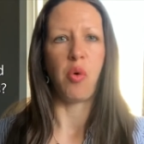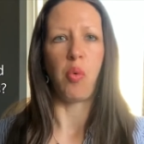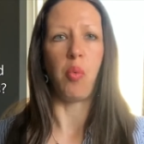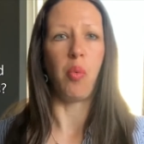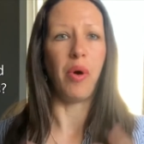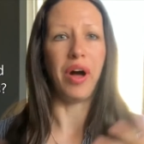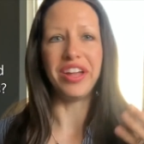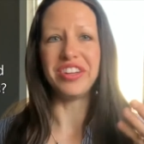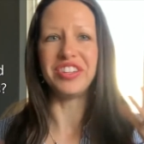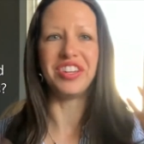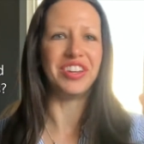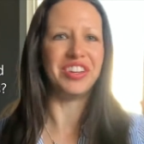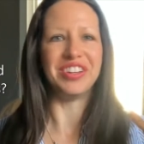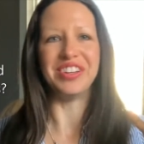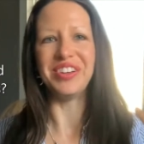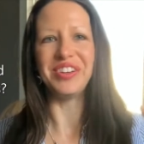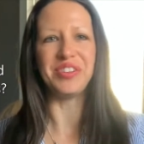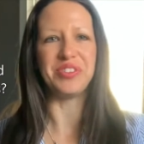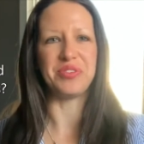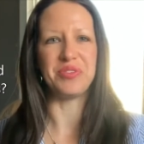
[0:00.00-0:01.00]
what to
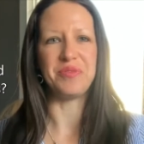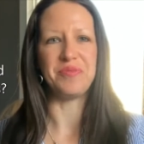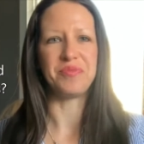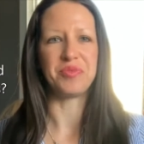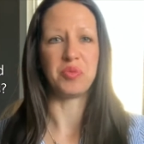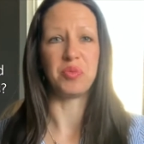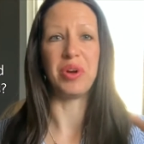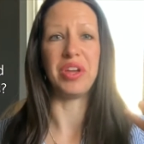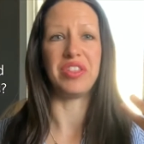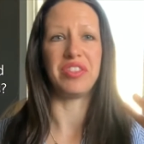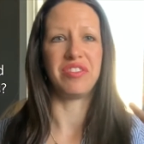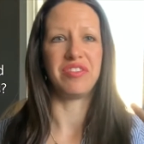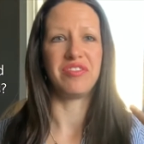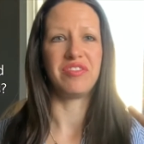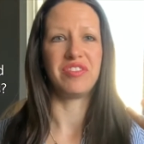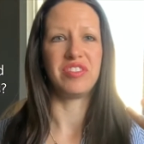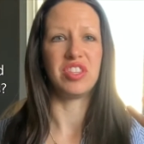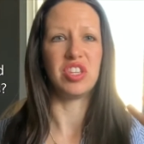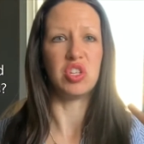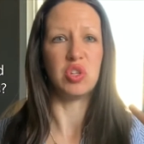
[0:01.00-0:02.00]
do with
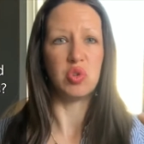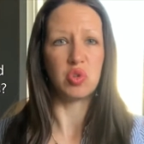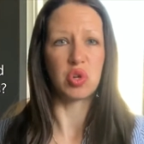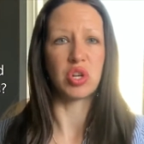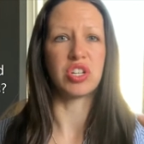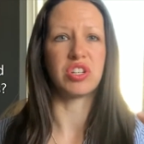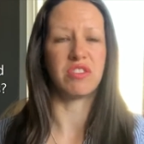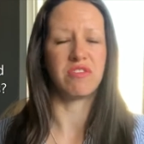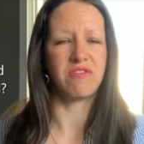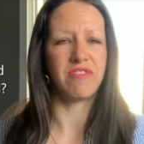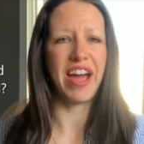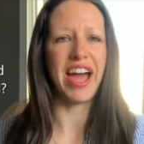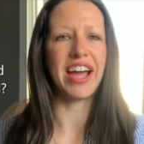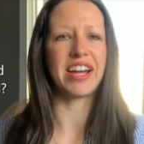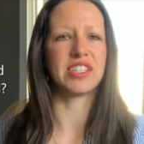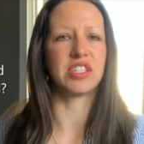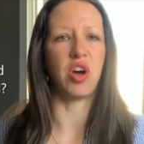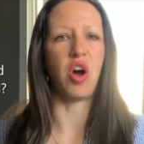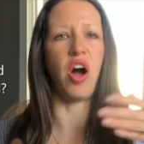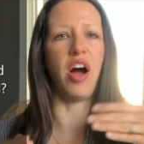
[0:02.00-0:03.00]
the nutrition
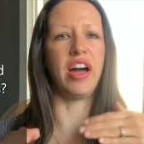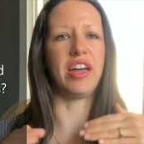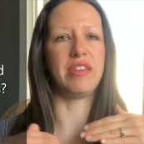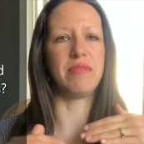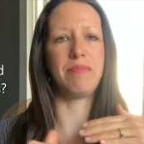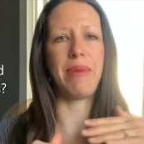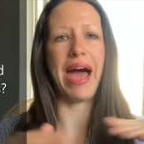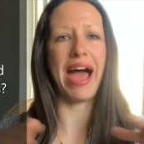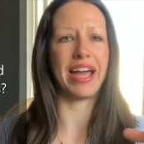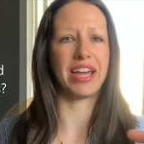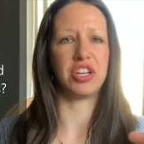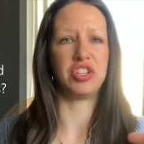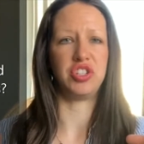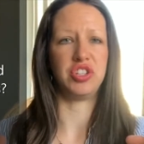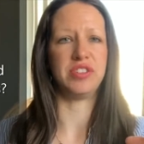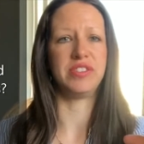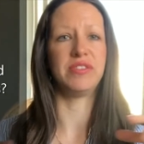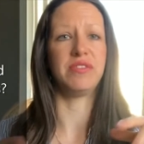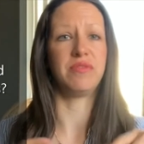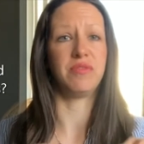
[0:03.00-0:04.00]
facts on
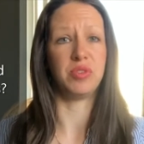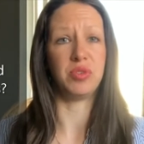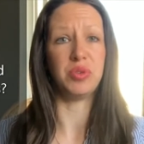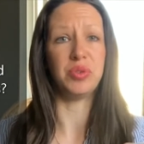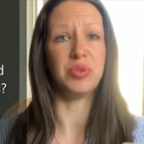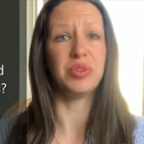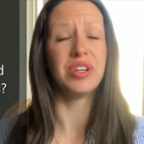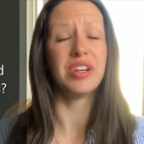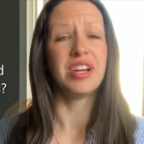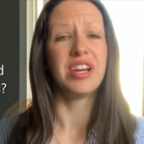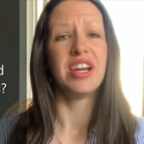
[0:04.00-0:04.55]
packages of food,